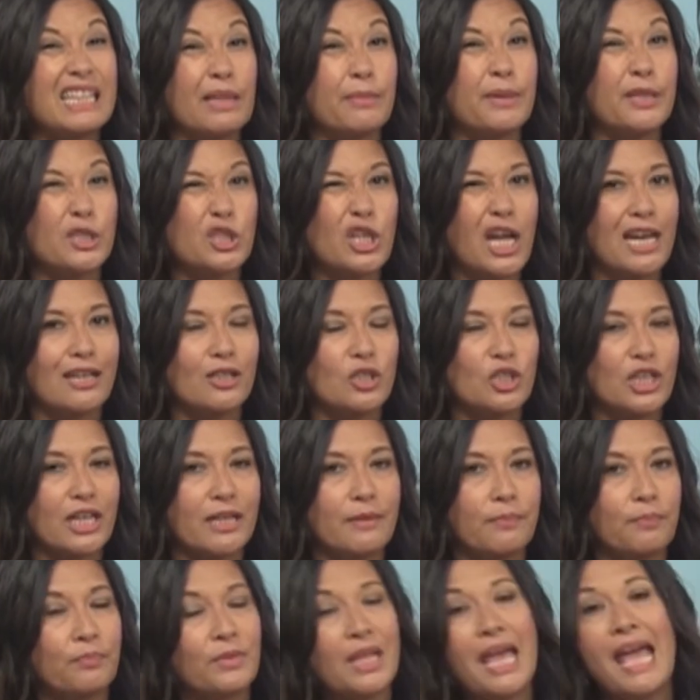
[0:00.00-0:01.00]
bit challenging.
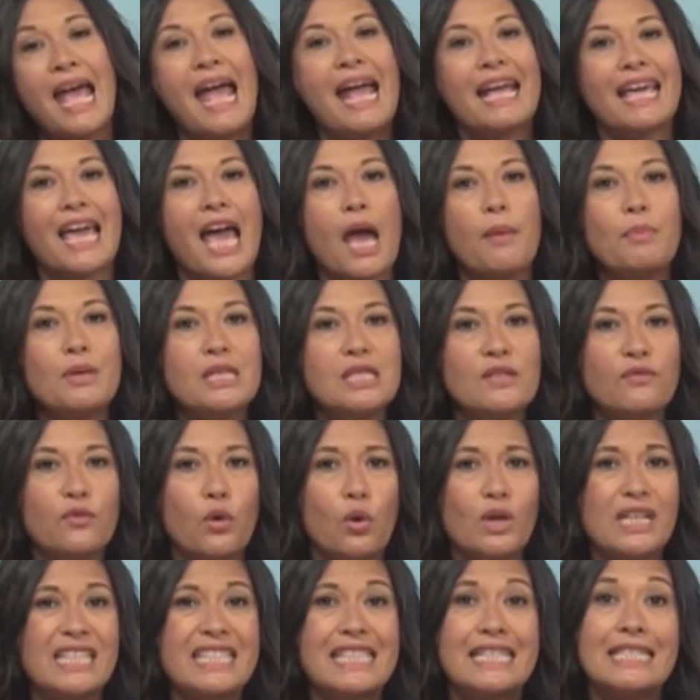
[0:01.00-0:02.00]
Cabins
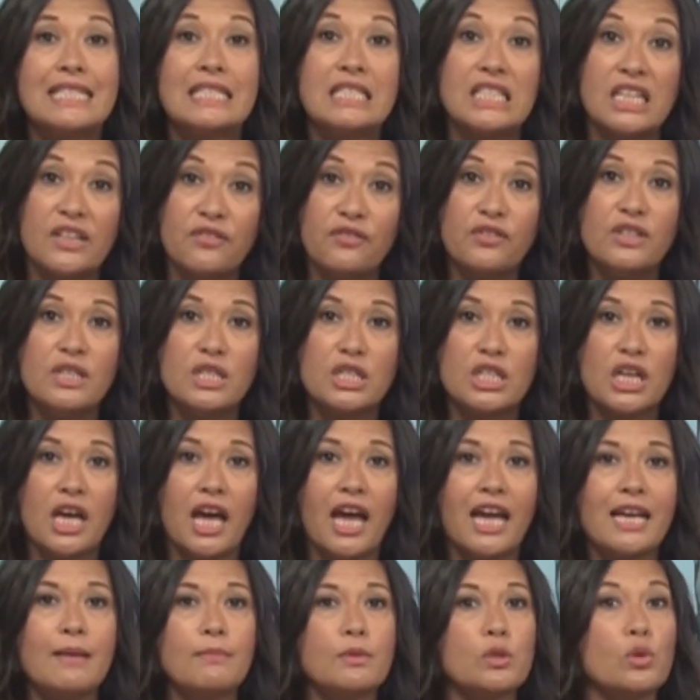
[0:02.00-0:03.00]
fall into different
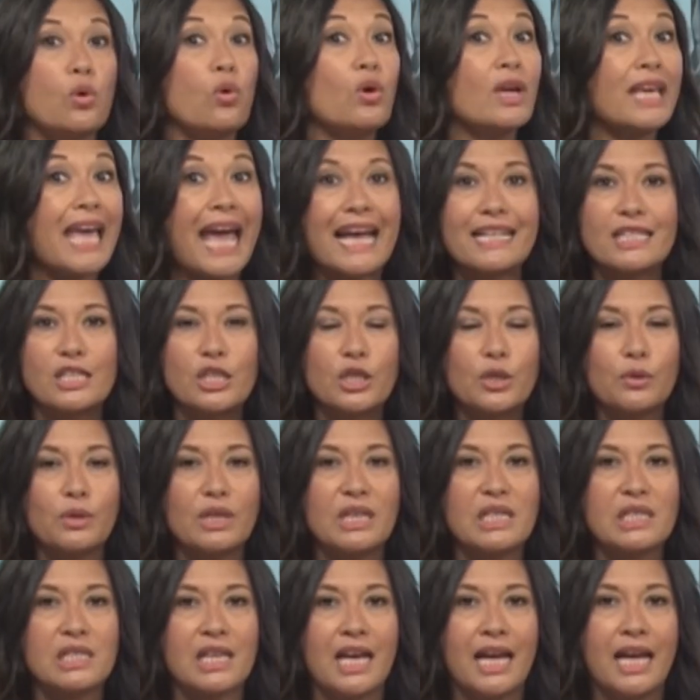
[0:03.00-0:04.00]
types or
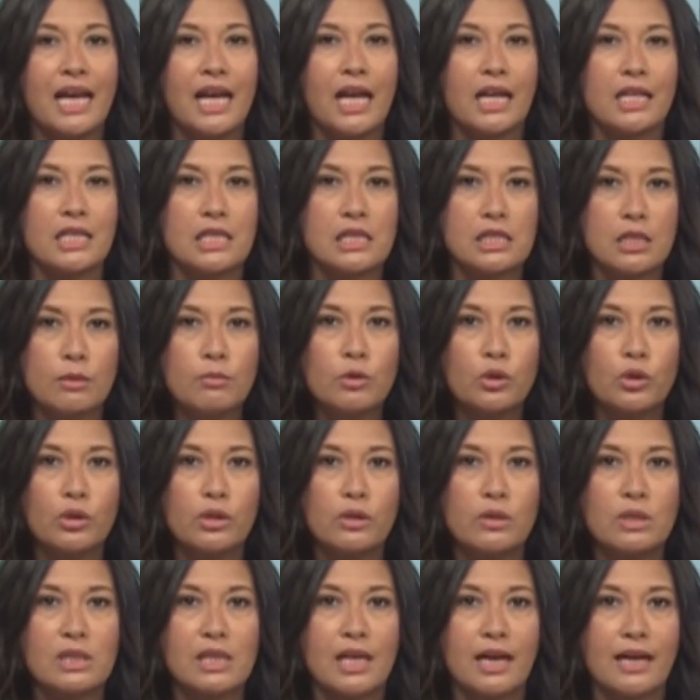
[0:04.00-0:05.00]
categories, and some
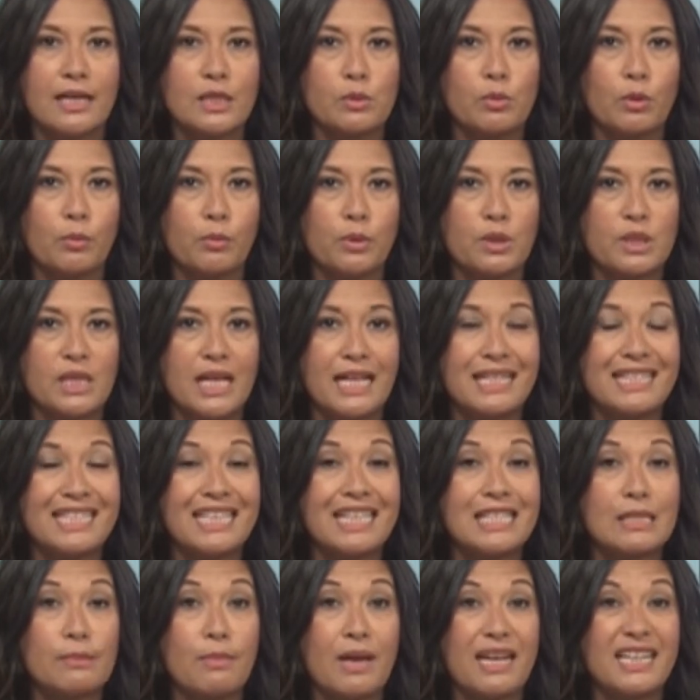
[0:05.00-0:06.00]
cruise lines will present
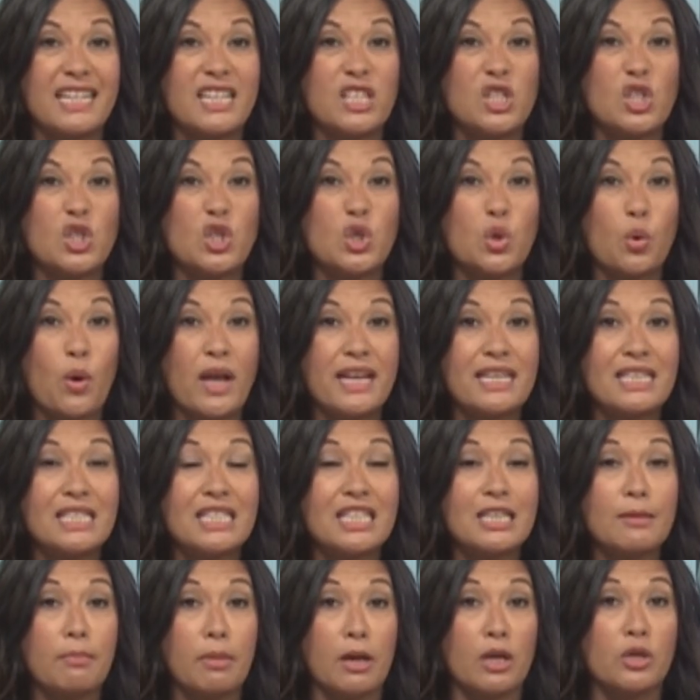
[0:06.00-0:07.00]
as many as
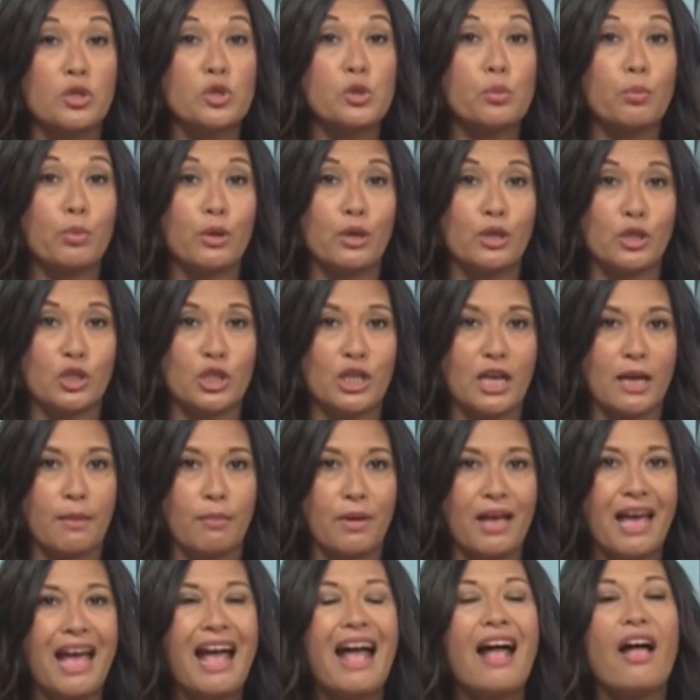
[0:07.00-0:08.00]
20 plus per ship.
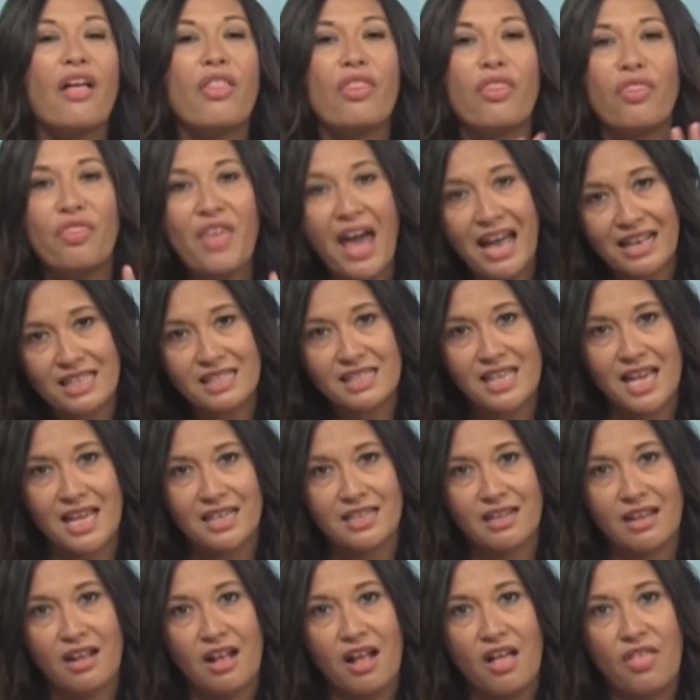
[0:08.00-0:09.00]
That
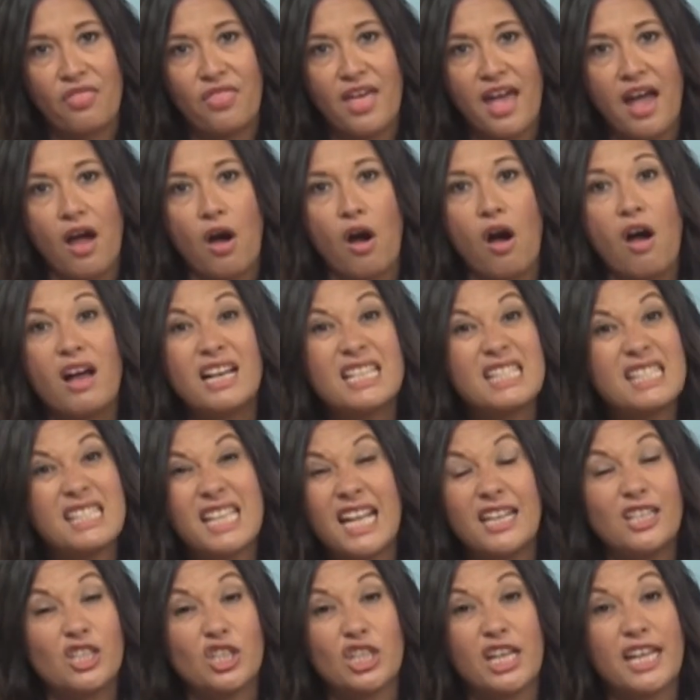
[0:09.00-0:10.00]
said, there are
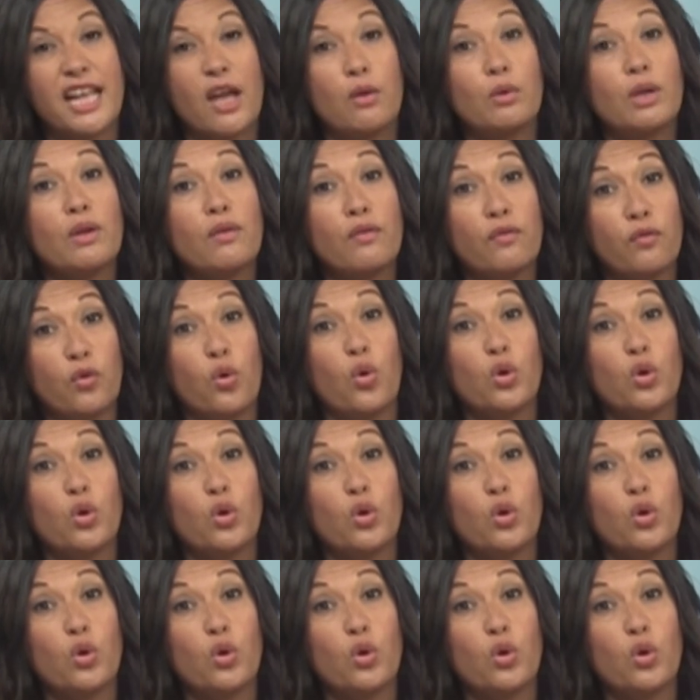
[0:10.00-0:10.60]
essentially only 4